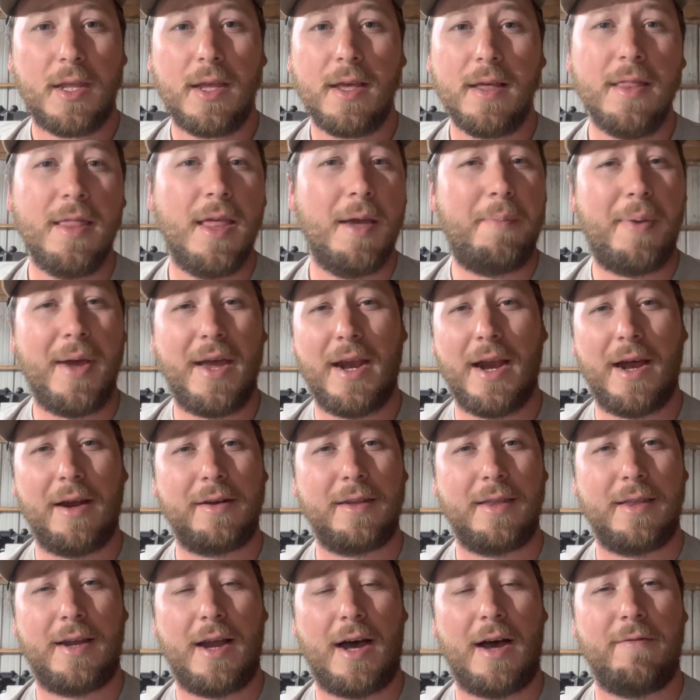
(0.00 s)
they paid out to
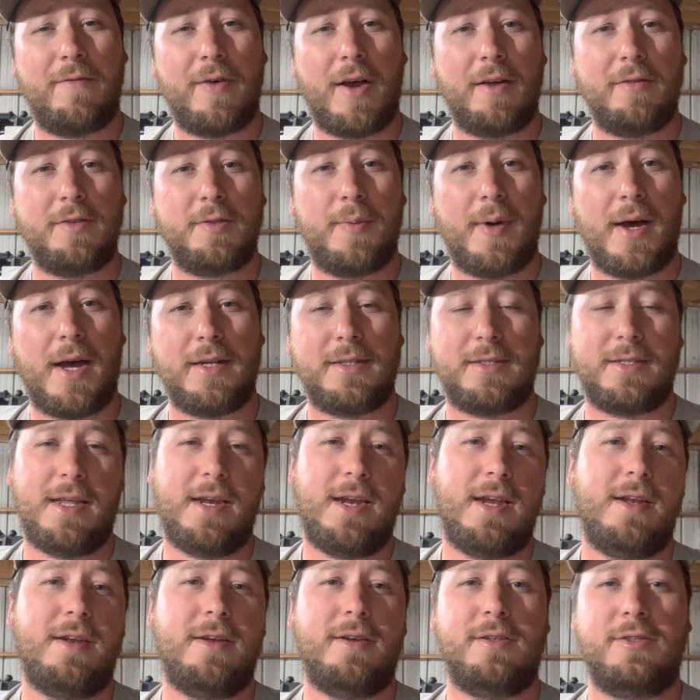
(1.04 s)
the top 5 spots. They
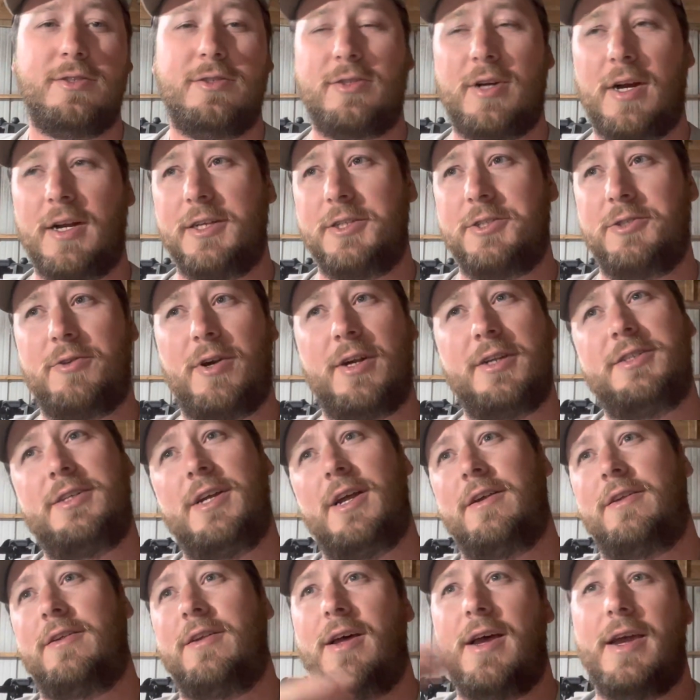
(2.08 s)
didn't try to stretch it
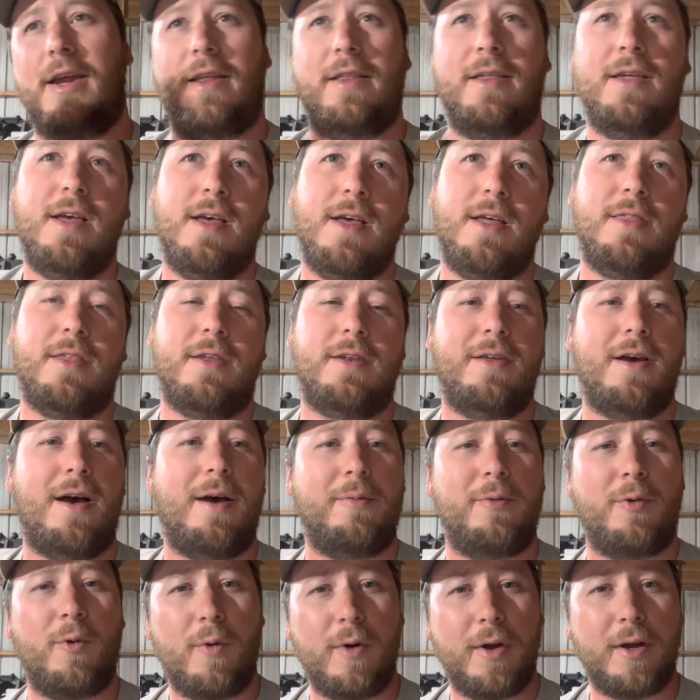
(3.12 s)
out to like the
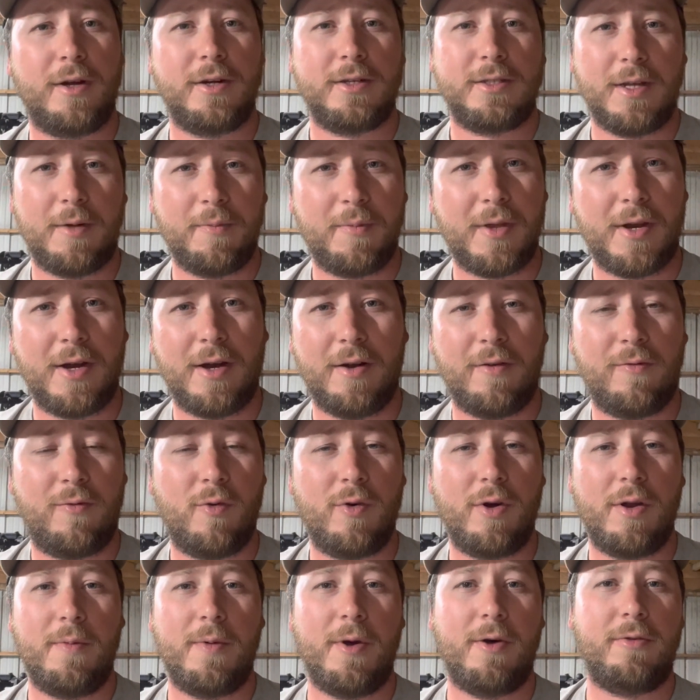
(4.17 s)
top 20 or something in a
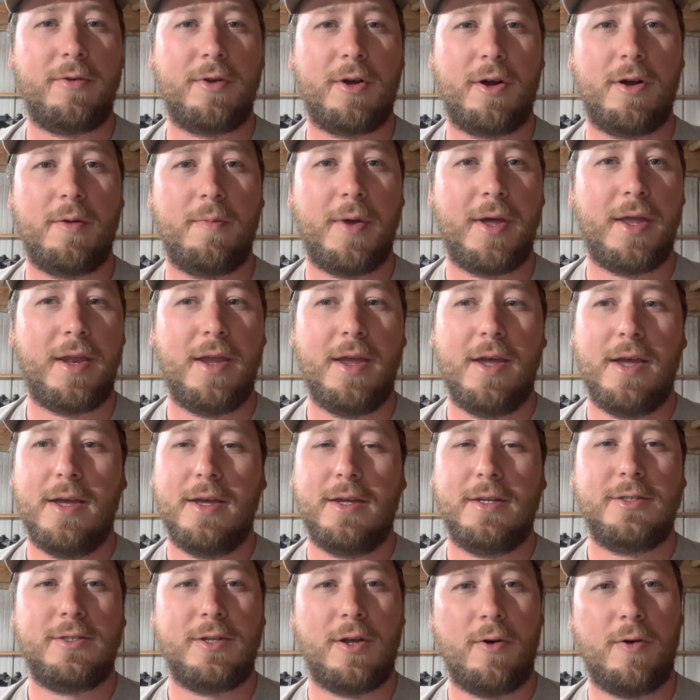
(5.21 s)
40 boat tournament.
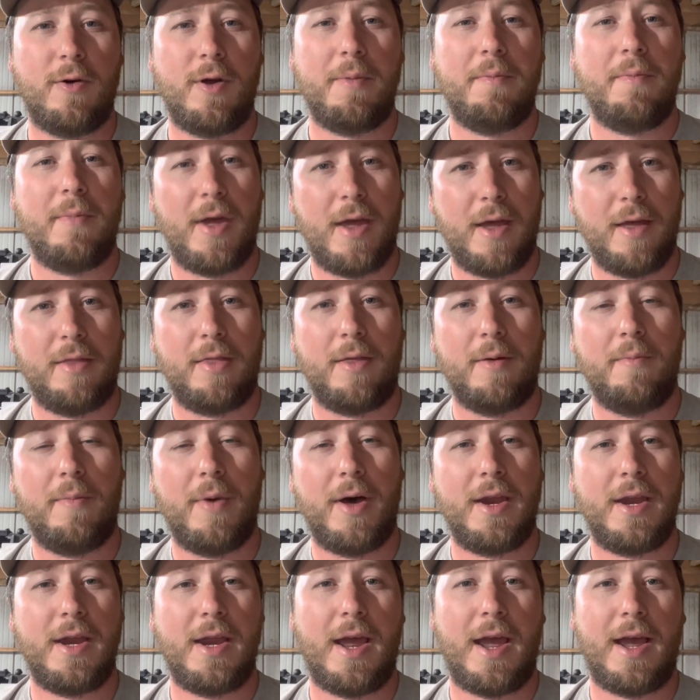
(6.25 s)
So the
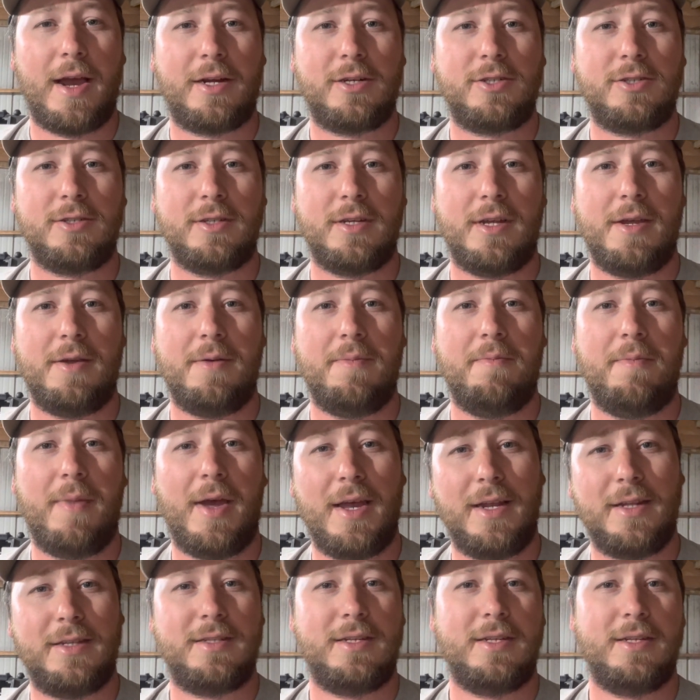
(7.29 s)
money actually
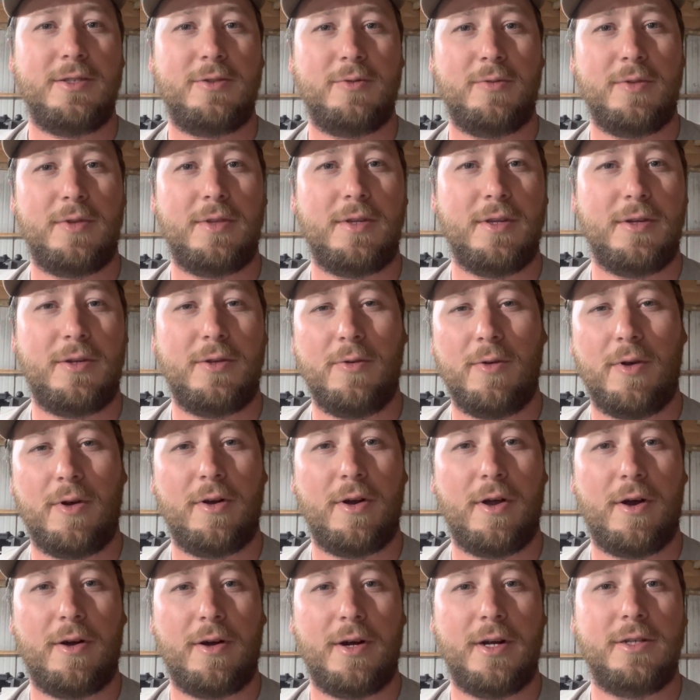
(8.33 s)
made sense with the
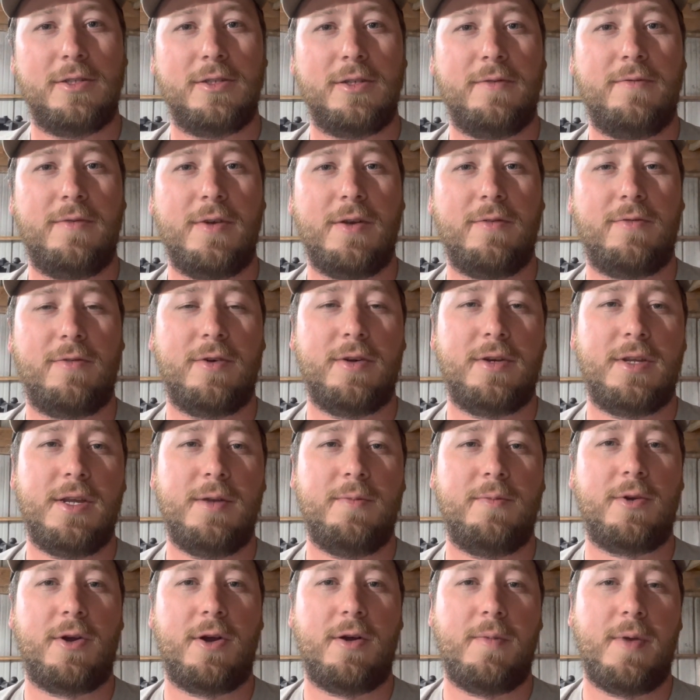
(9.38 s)
$200 entry fee for a team
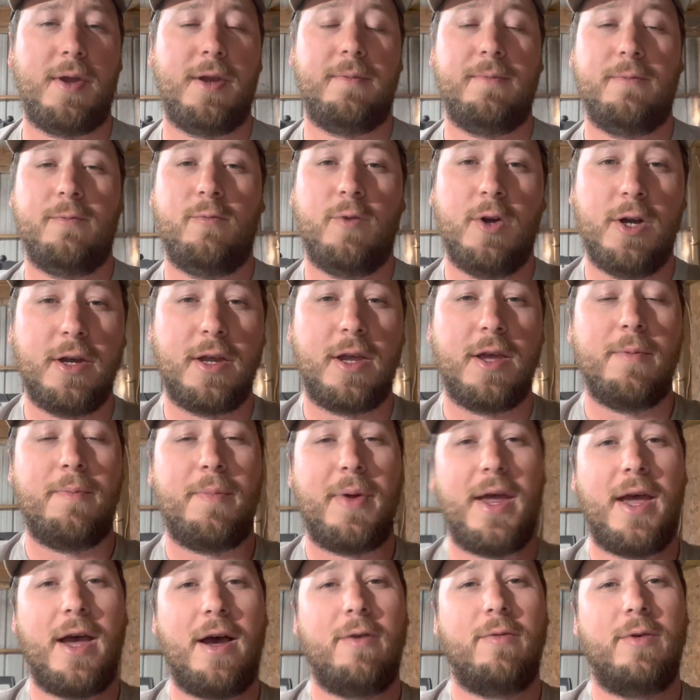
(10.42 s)
tournament. Really good
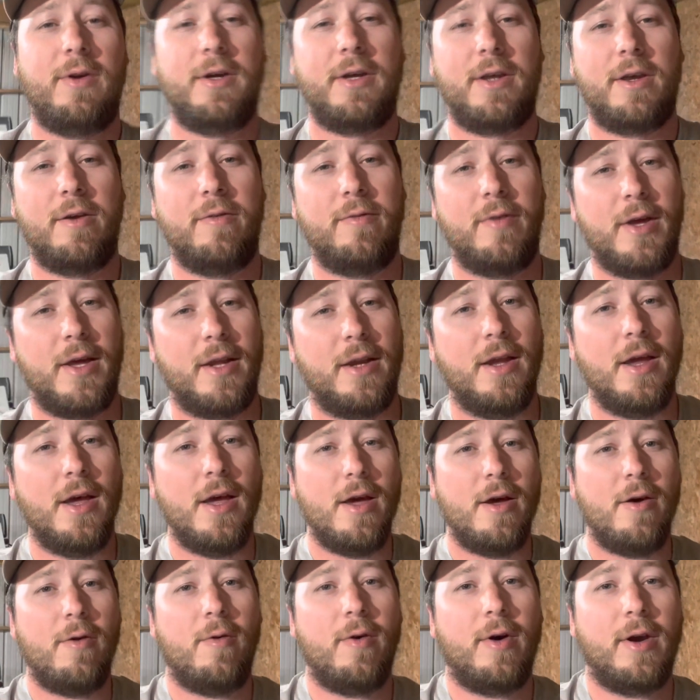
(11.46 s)
payout, really good event.
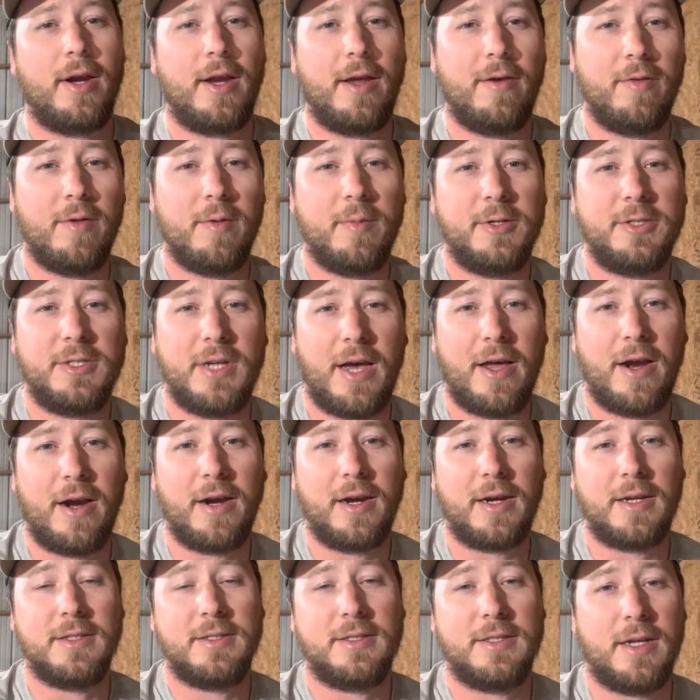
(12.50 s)
Wanted to give them a shout
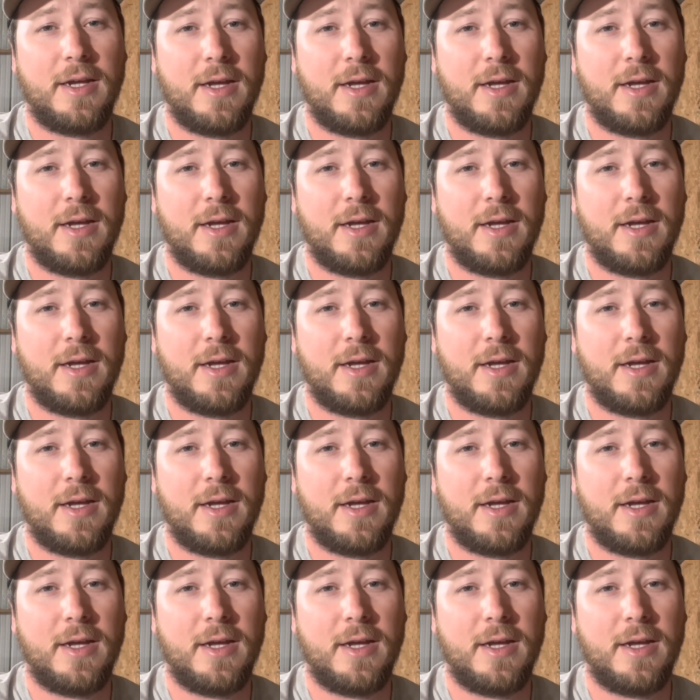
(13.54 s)
out because